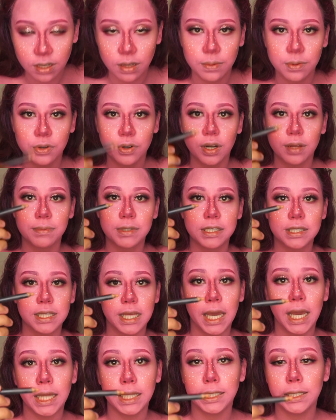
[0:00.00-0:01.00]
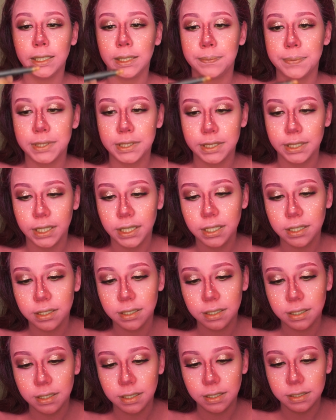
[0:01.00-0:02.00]
I'm gonna grab this Kylie
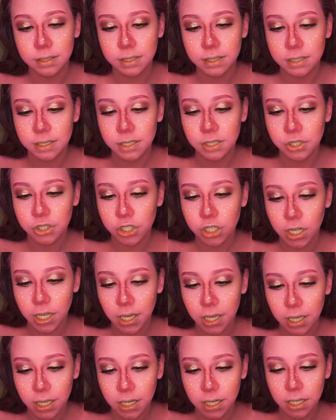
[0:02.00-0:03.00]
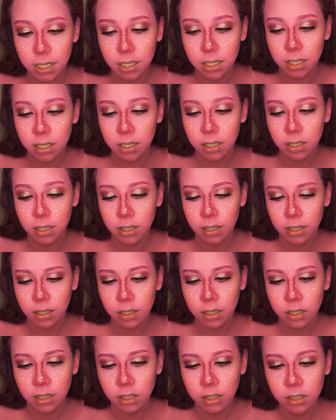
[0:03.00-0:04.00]
lipstick. This is in the shade
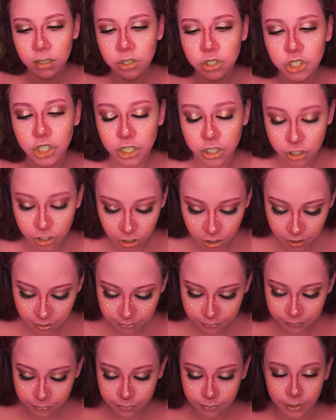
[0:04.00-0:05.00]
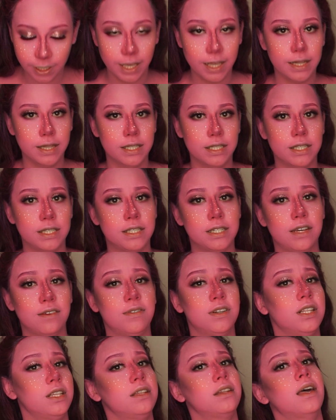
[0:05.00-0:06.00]
Ginger, and this is
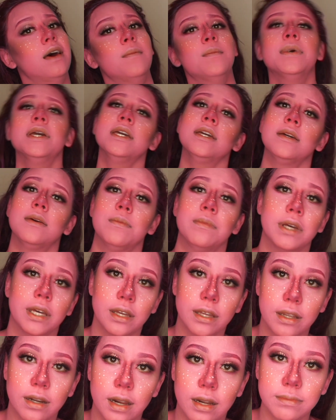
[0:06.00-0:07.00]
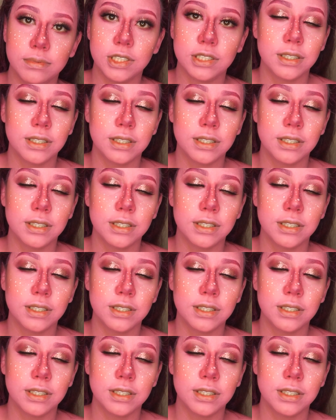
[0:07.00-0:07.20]
definitely not pink, but I'm